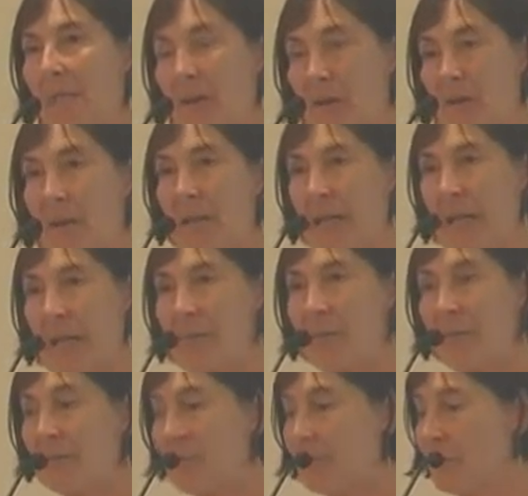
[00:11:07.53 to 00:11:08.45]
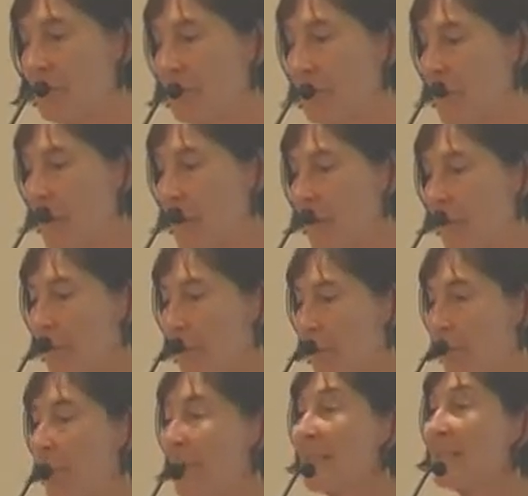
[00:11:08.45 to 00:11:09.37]
they call amplitude.
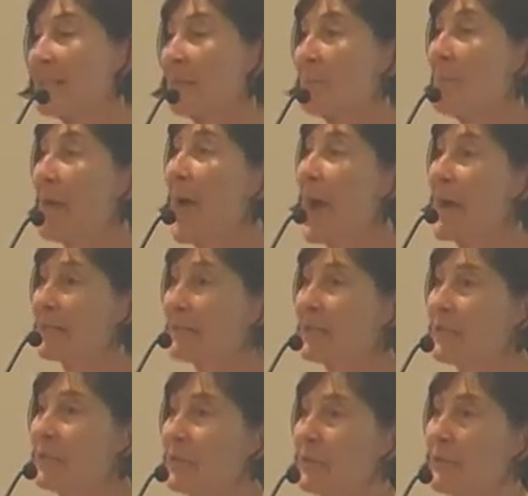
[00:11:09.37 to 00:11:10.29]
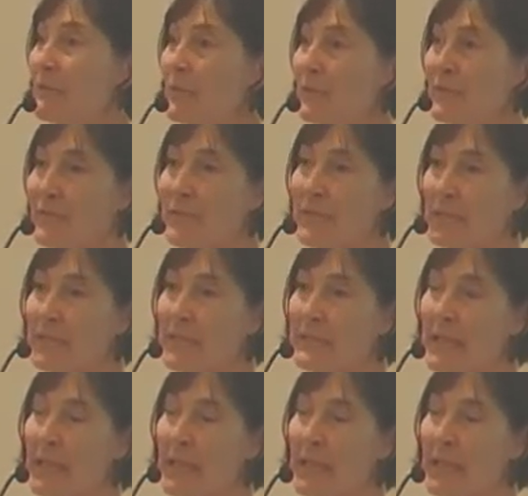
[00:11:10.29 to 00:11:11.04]
What's the magnitude of those failed